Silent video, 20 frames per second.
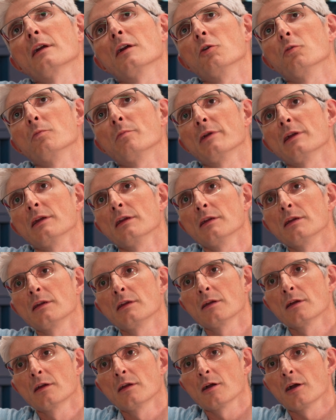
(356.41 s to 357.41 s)
it would be
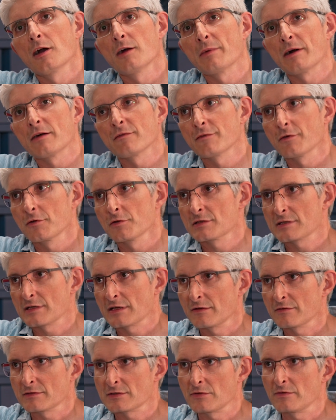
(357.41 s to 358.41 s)
about focusing
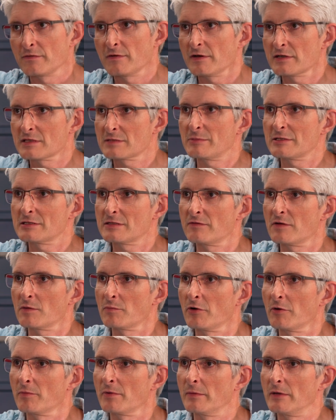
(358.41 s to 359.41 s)
it to a very specific
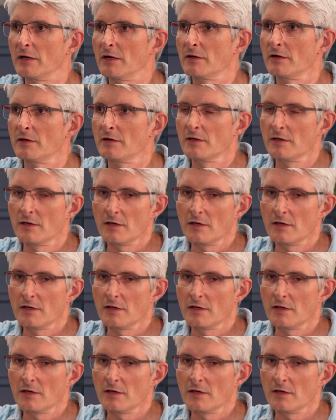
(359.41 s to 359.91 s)
problem area.